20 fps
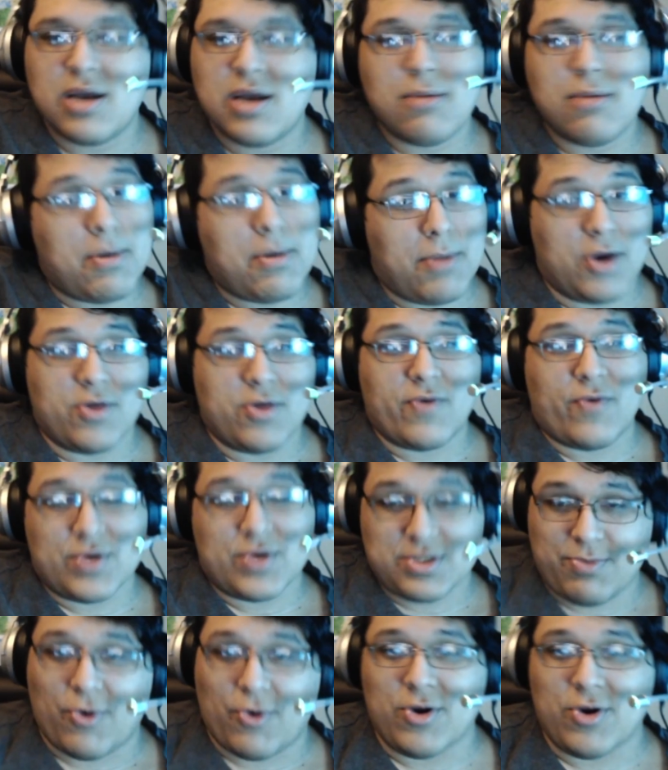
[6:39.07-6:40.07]
mother for
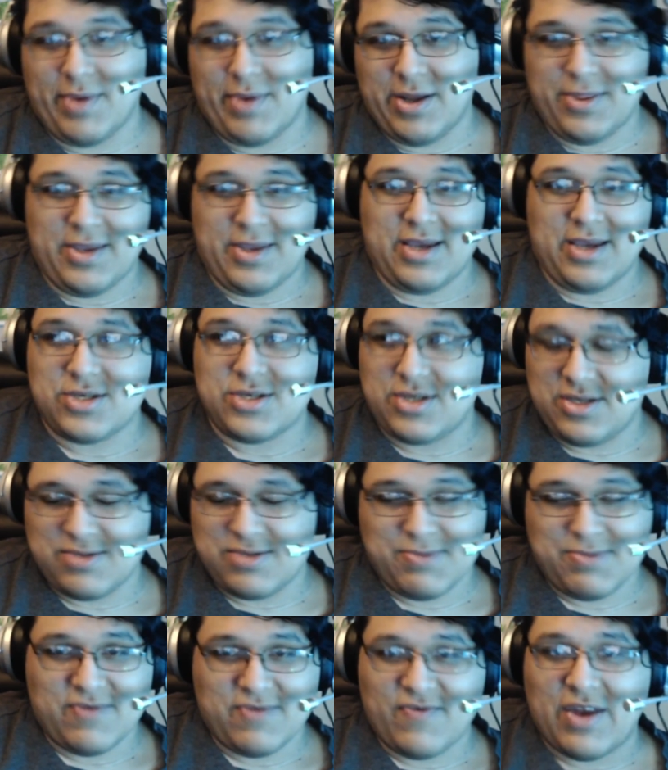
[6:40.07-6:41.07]
supporting me on that. She's
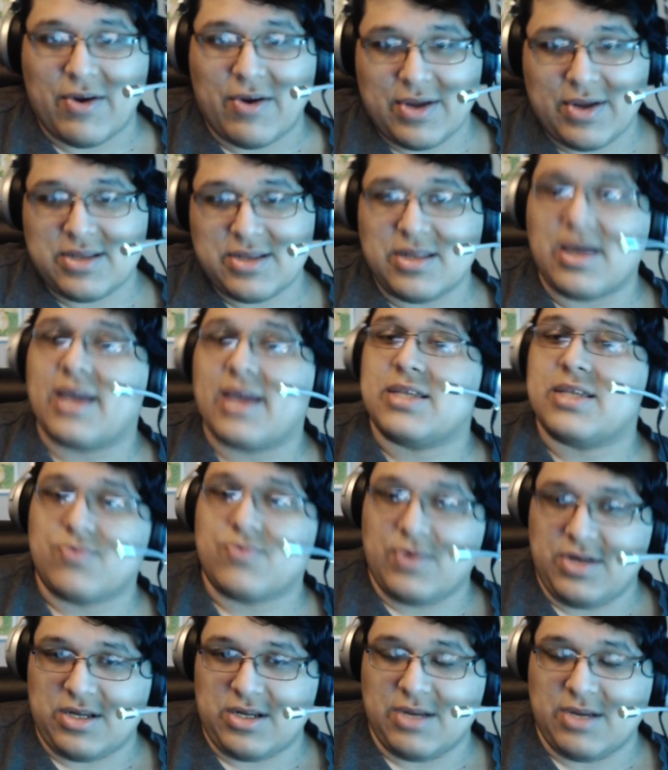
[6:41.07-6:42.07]
been very nice
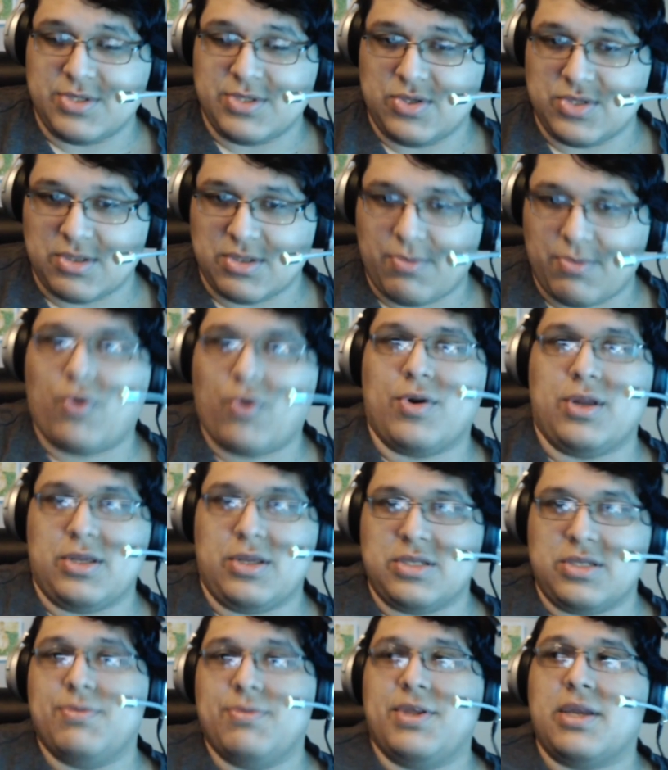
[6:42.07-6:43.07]
when it comes to supporting
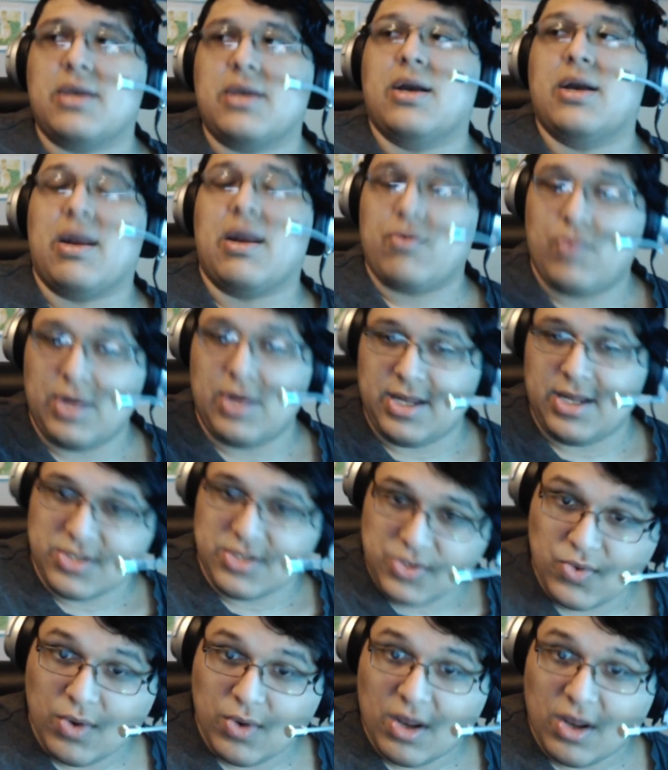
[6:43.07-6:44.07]
something I really
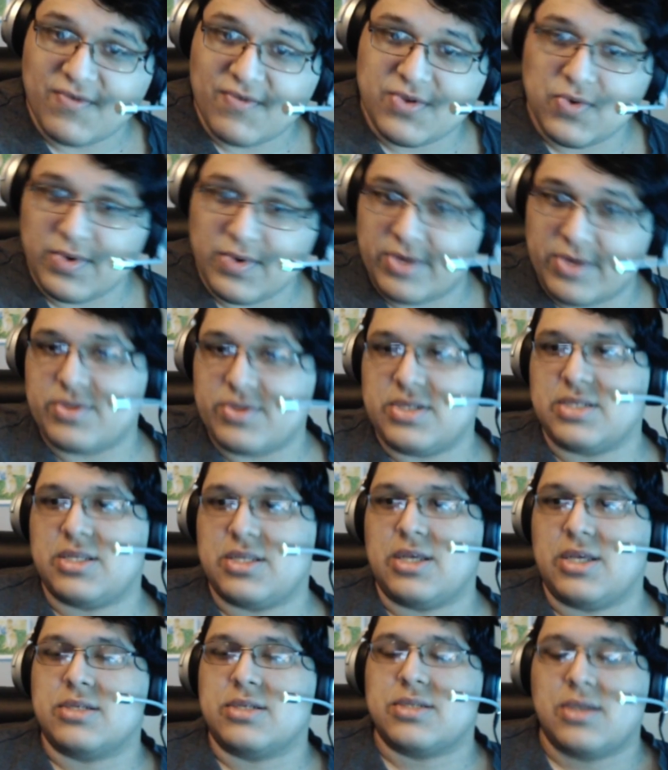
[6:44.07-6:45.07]
do love doing, which is
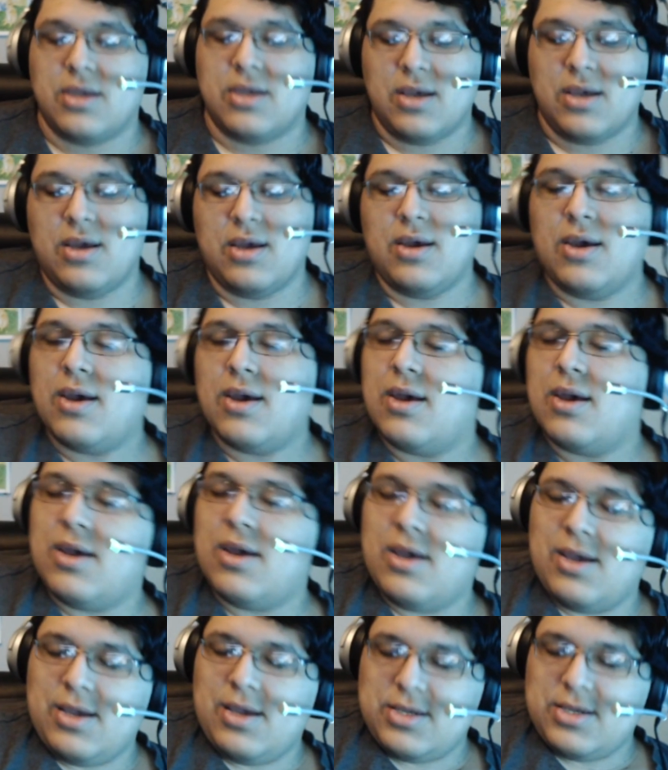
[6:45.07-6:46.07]
this.
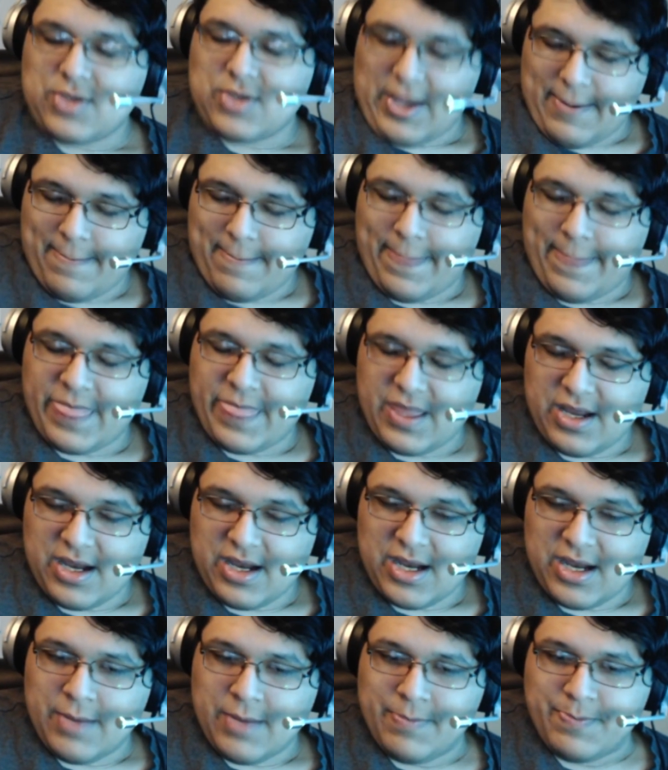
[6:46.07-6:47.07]
So yeah.
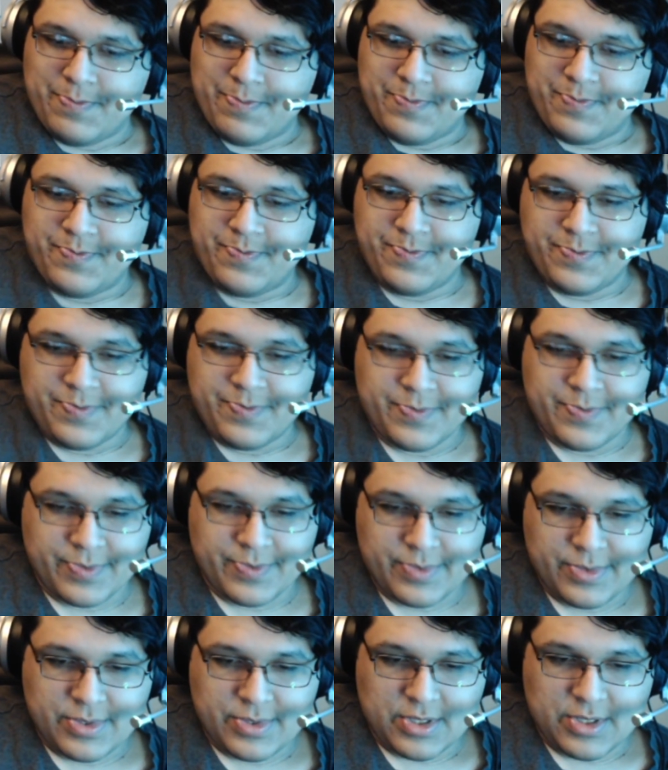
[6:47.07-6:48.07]
Um,
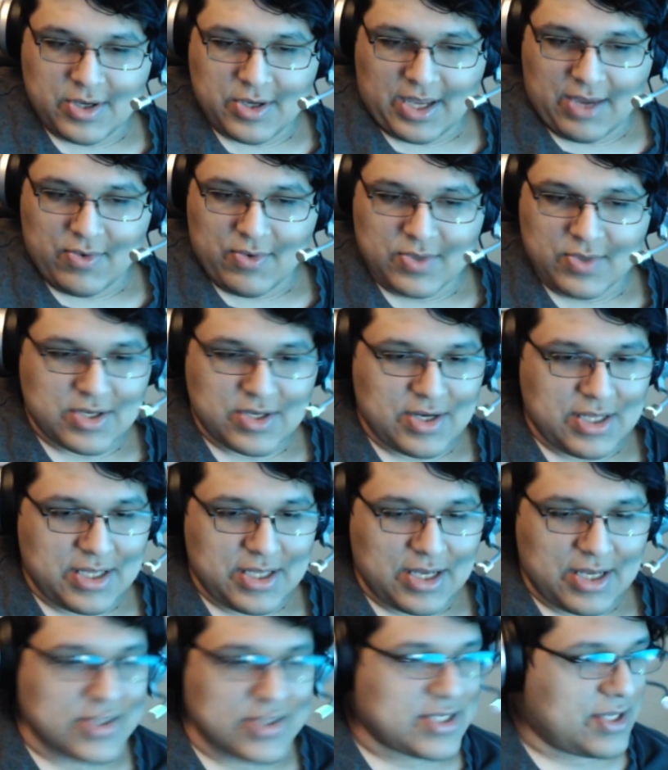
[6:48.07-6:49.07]
okay, was there anything
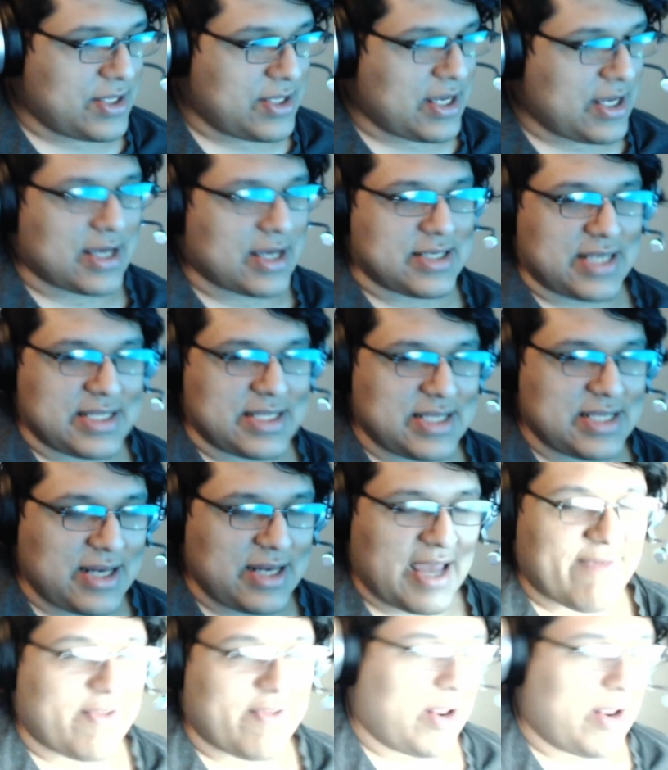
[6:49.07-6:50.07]
else on that? Because I didn't
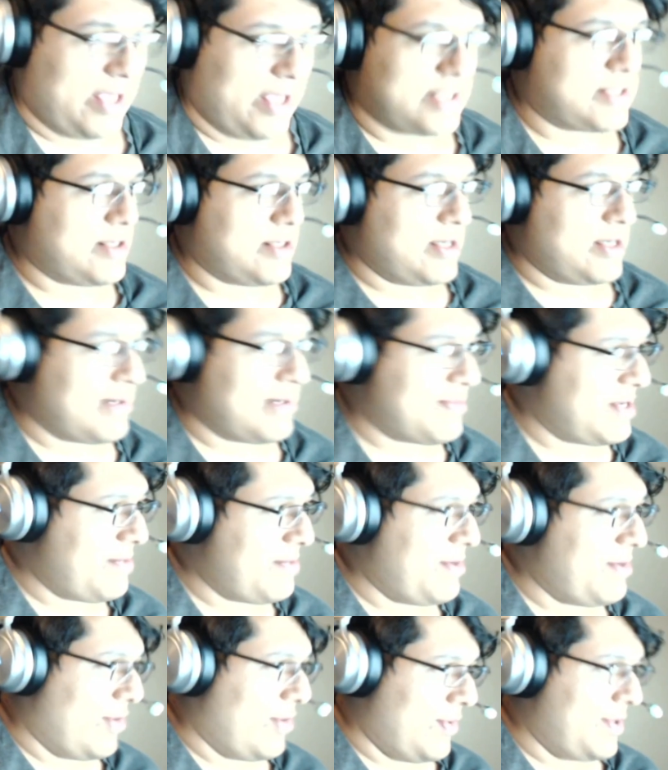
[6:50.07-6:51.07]
have a list. I'm gonna
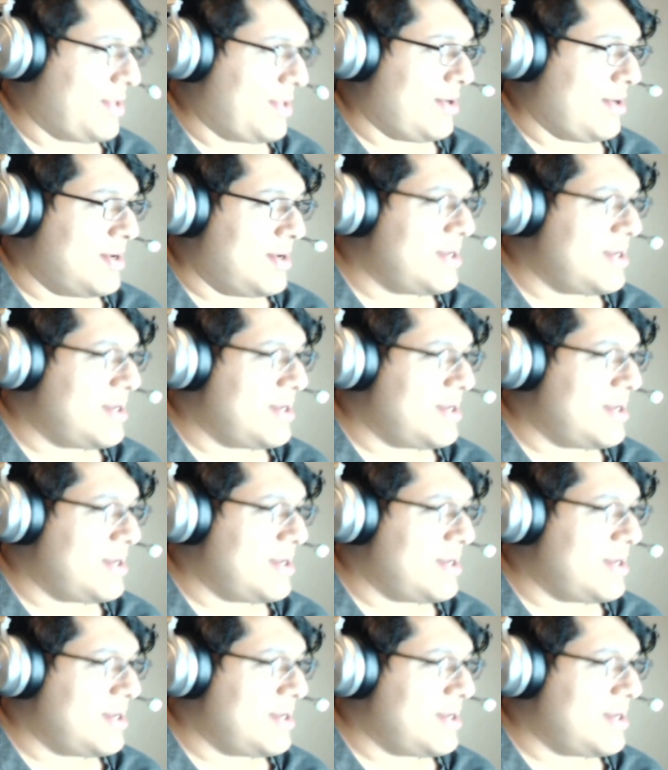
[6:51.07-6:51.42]
be real with you.